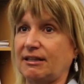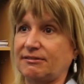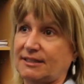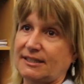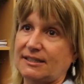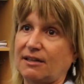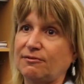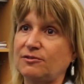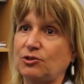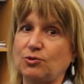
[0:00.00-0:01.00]
EFSA
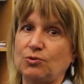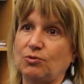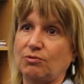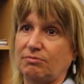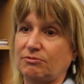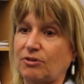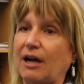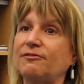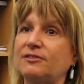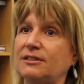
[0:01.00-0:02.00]
staff to
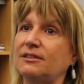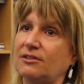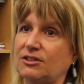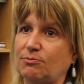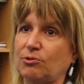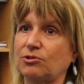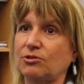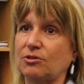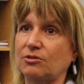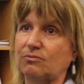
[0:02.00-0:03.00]
draft this
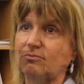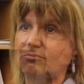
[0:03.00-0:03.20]
protocol.